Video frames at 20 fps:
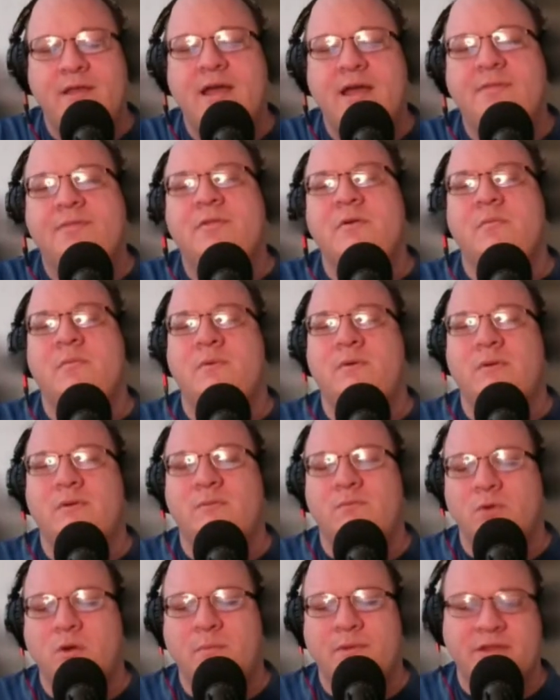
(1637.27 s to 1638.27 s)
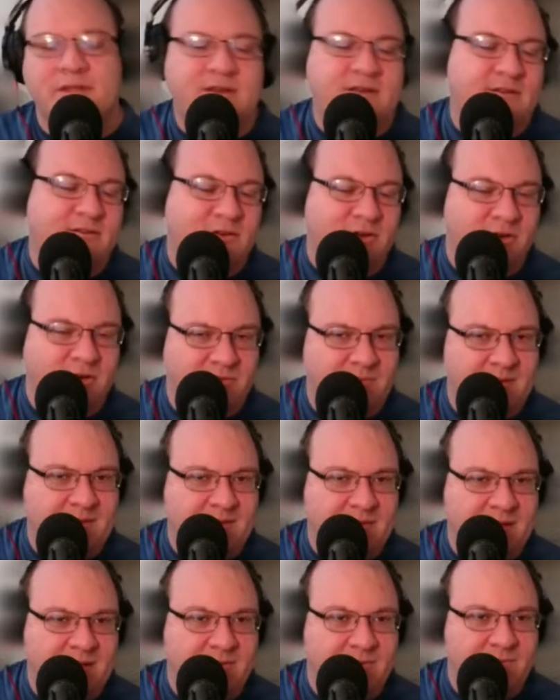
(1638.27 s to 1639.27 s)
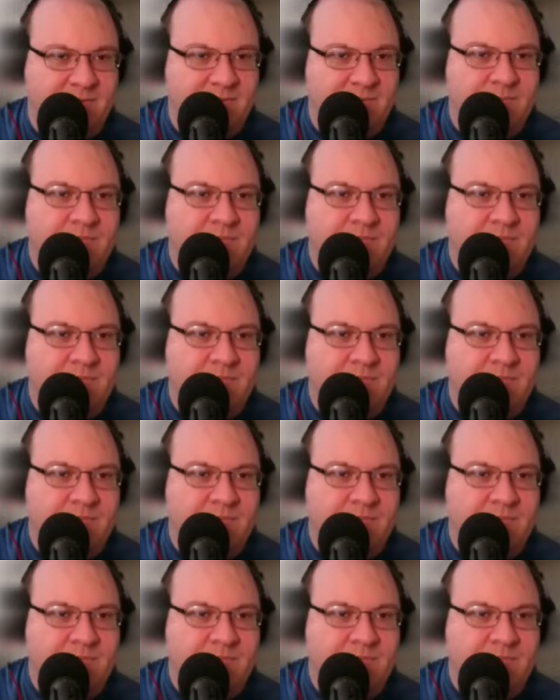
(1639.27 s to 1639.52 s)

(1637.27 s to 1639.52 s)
Ninth Roman Legion could have been there.